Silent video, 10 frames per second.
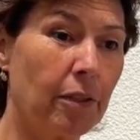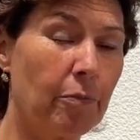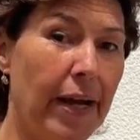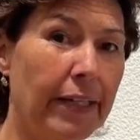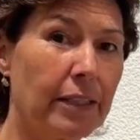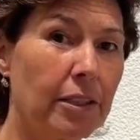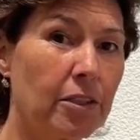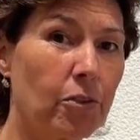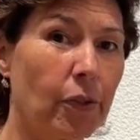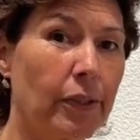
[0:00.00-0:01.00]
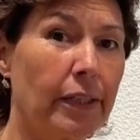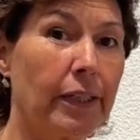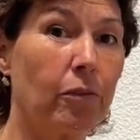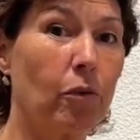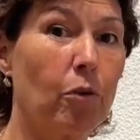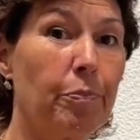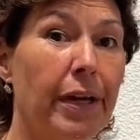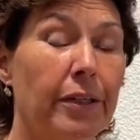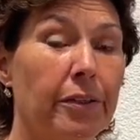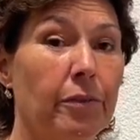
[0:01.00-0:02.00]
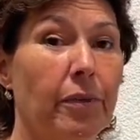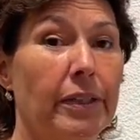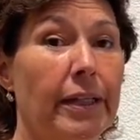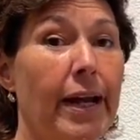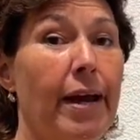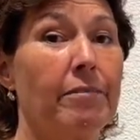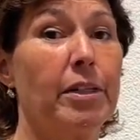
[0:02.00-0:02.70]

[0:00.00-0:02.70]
go back into the soil and grow better than what they have in